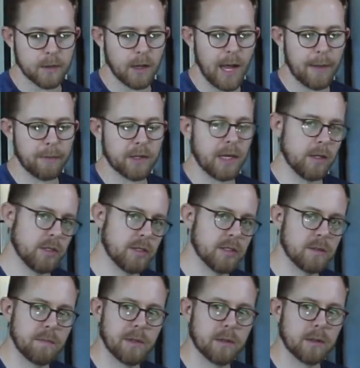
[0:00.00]

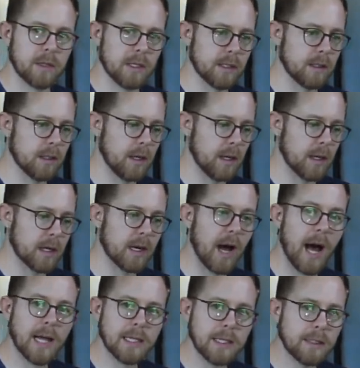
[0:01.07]
applications built in
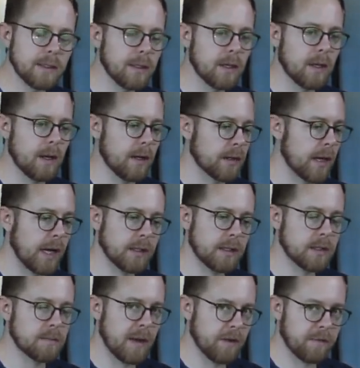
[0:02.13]
Kotlin. Kotlin
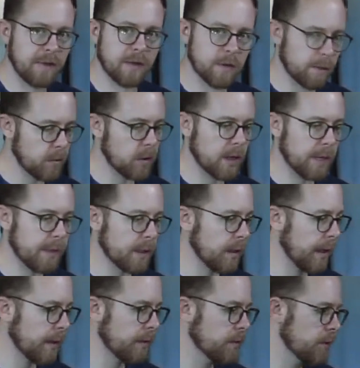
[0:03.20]
is my favorite programming
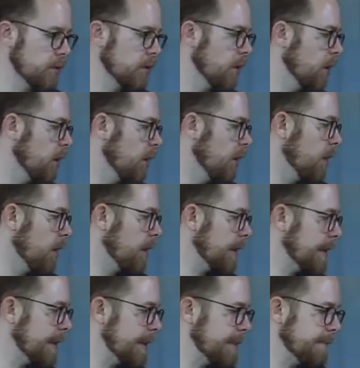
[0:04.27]
language.
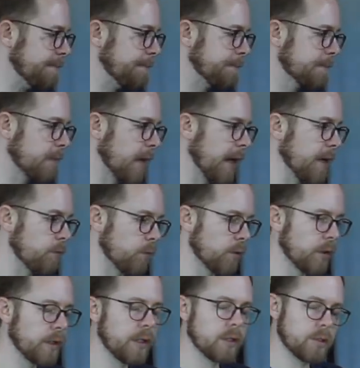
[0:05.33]
I
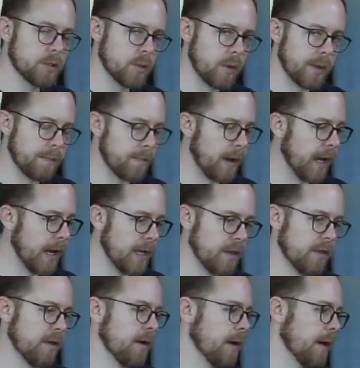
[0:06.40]
really enjoy
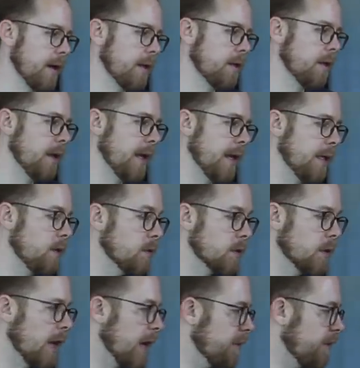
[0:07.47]
Python, and I use a
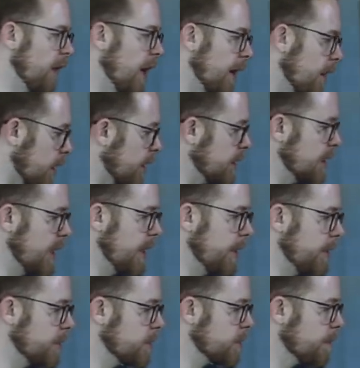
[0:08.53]
lot of Docker
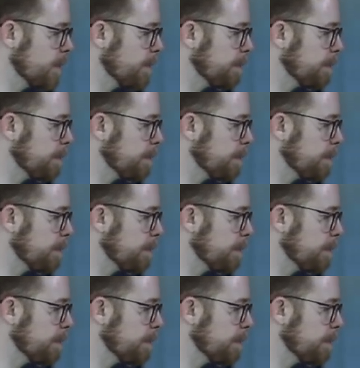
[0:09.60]
containers.